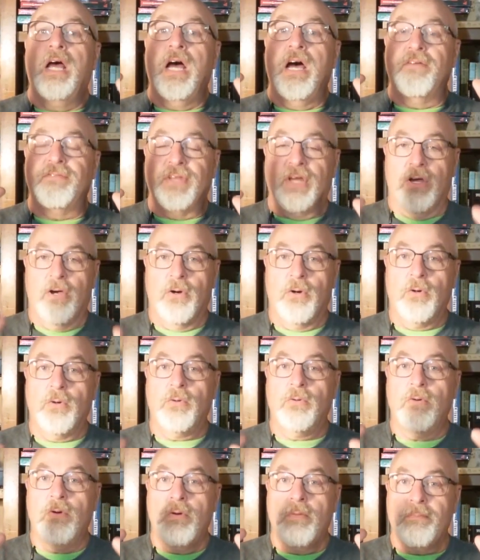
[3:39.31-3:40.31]
of the
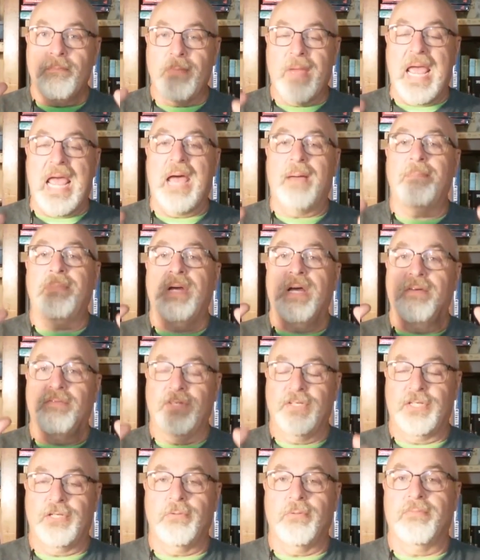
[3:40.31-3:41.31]
whole map of
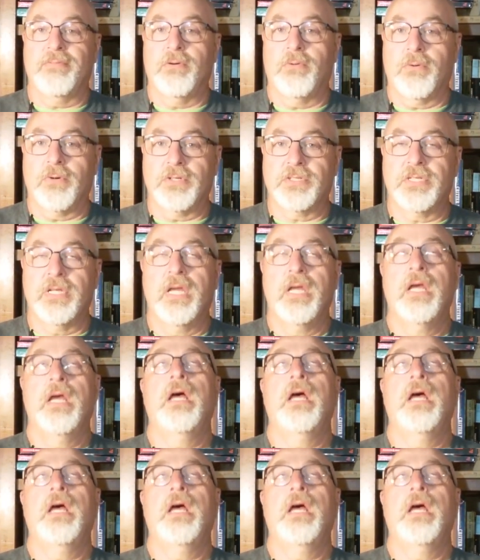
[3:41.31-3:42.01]
the Tomb of Horrors.